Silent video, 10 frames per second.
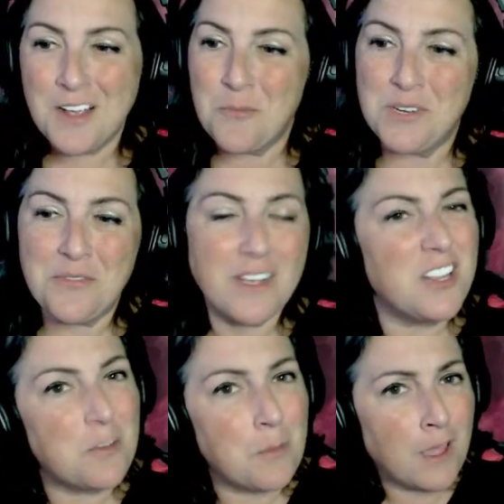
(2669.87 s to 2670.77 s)
But if I
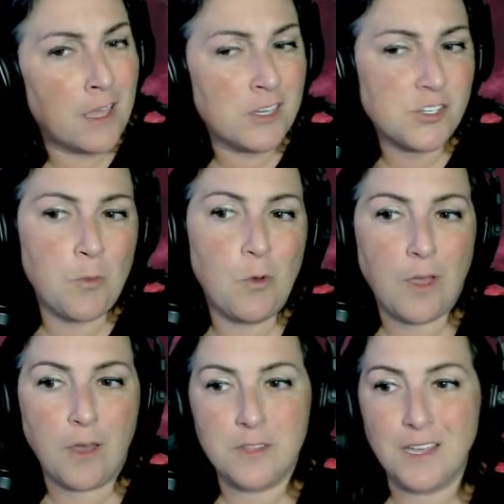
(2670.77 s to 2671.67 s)
look my age, I'm
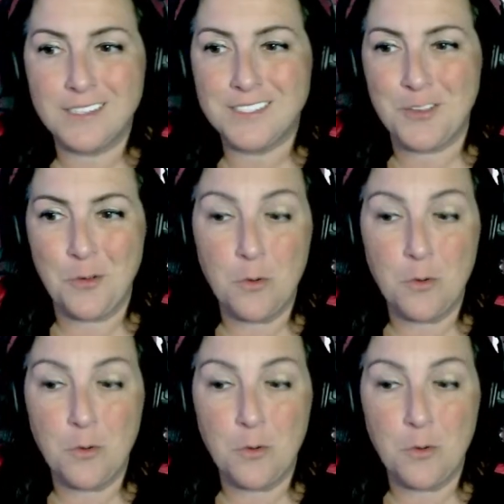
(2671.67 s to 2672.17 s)
okay with that too.